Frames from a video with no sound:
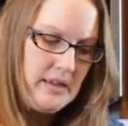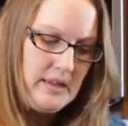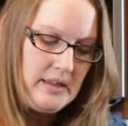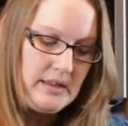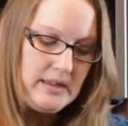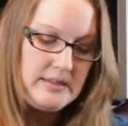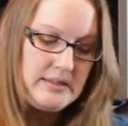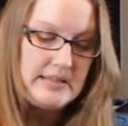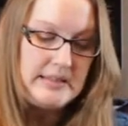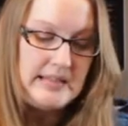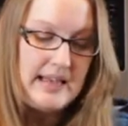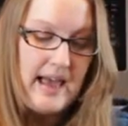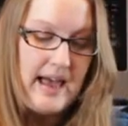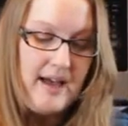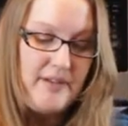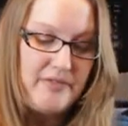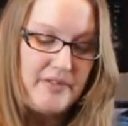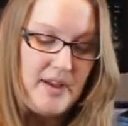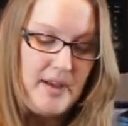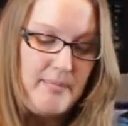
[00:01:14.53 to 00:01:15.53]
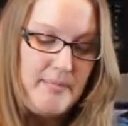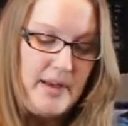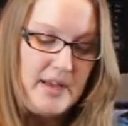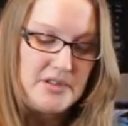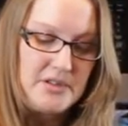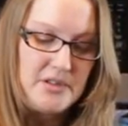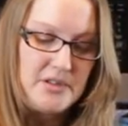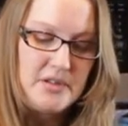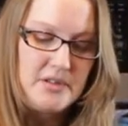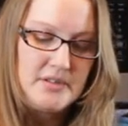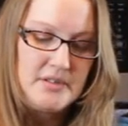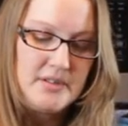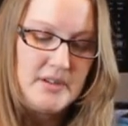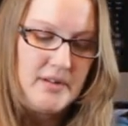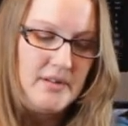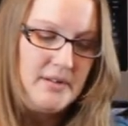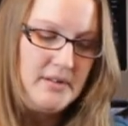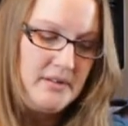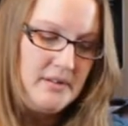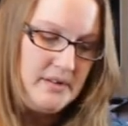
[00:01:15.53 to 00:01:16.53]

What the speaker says: This is a 1/2 cup measure, so